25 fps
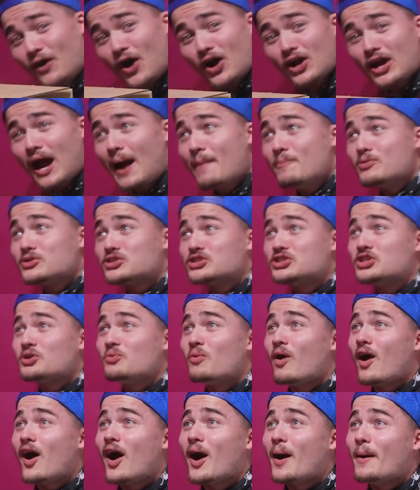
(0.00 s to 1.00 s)
I was
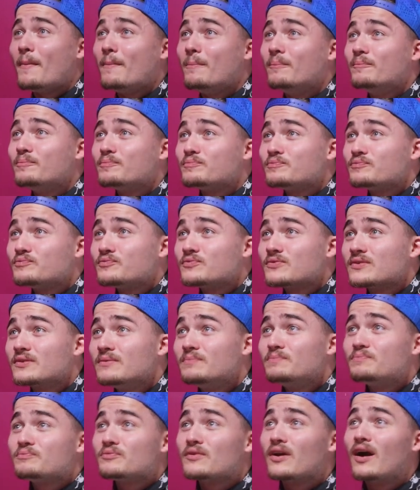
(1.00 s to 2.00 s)
threw up. Yo,
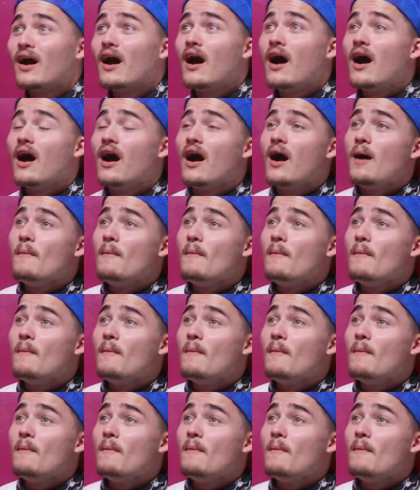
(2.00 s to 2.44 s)
the whole thing.